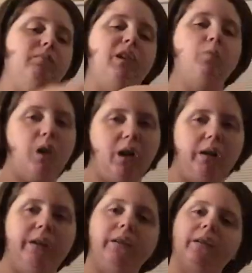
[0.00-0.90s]
My
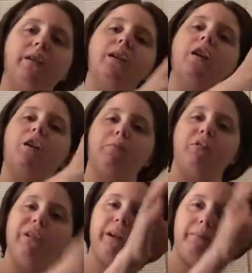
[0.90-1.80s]
wallet, our
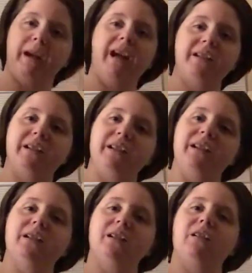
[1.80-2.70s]
boarding
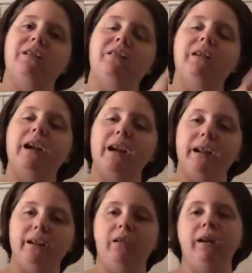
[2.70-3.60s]
passes, our,
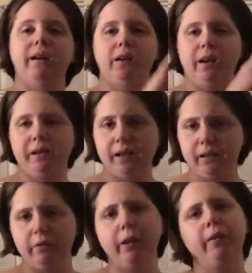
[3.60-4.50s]
you know, our
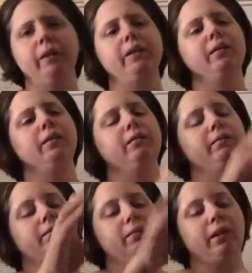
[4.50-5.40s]
itinerary,
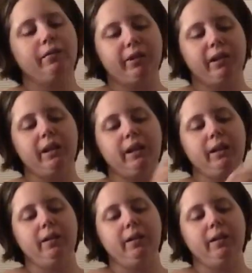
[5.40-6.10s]
everything